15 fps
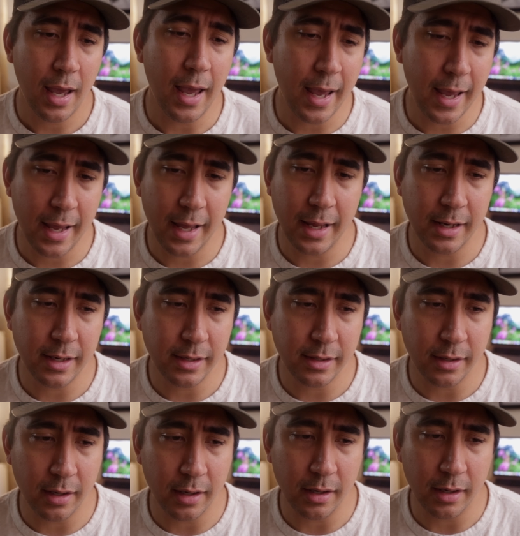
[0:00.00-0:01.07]
And
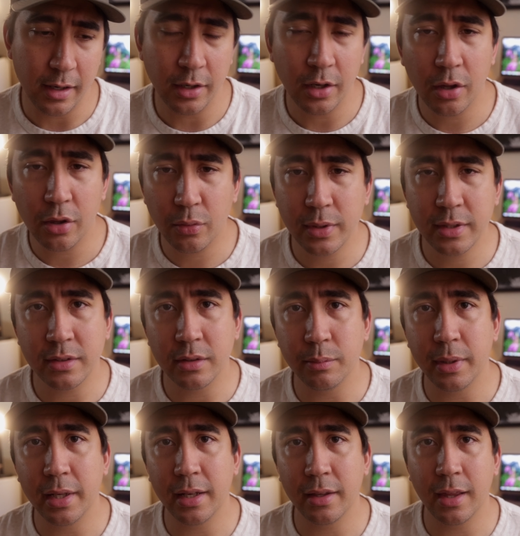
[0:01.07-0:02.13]
another reason
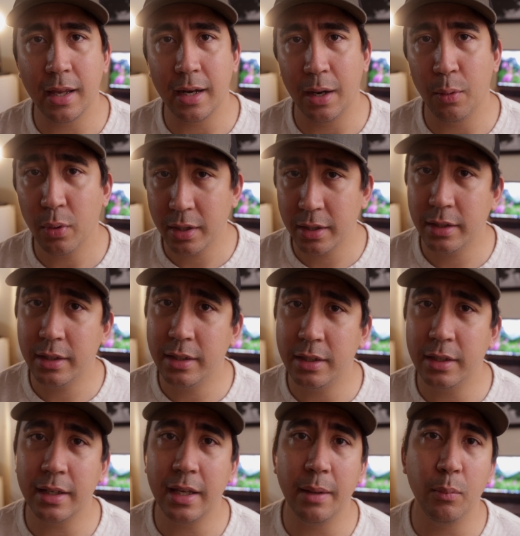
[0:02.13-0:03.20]
being that I wanted
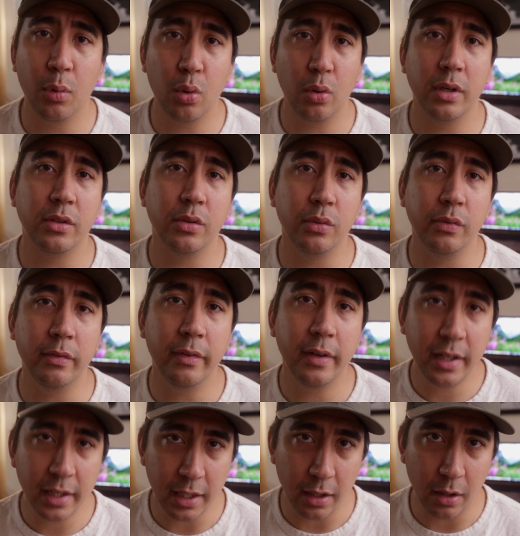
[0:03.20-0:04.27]
to get more into
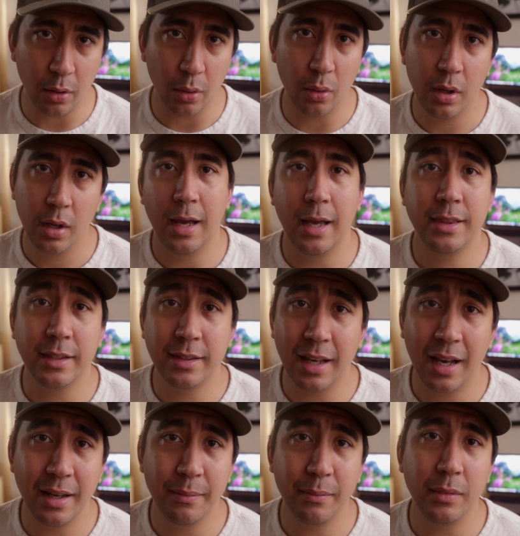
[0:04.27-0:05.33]
video. At the
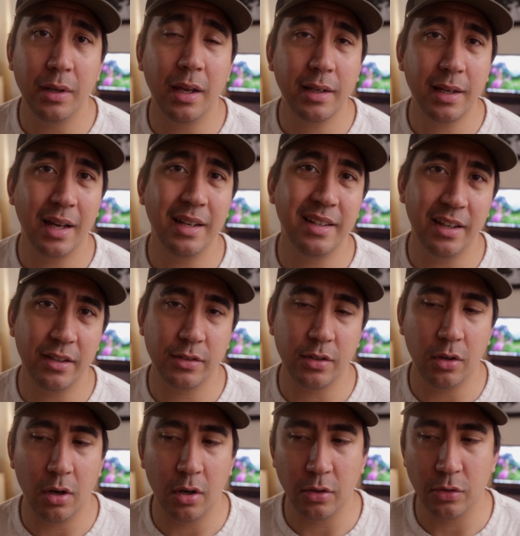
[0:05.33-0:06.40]
time, Nikon
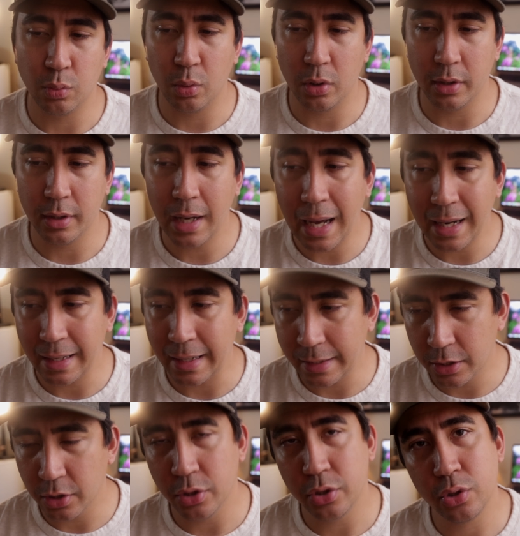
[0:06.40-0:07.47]
DSLRs were not a
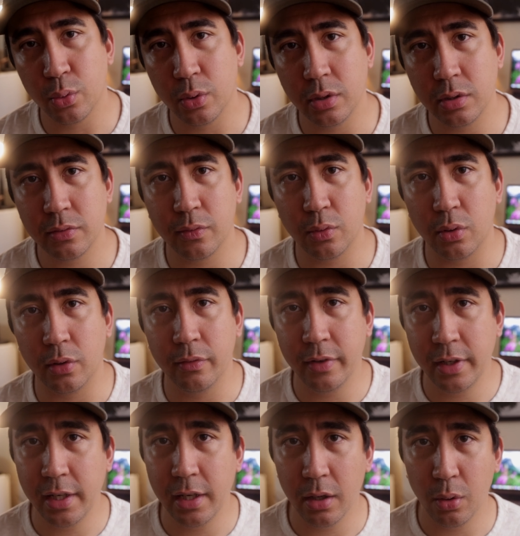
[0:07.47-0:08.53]
good choice for
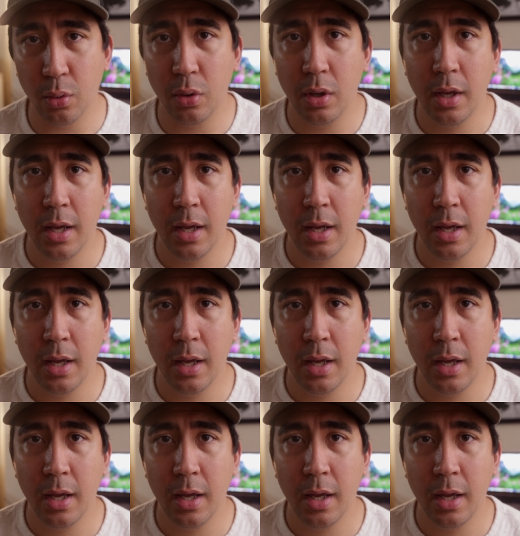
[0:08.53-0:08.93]
video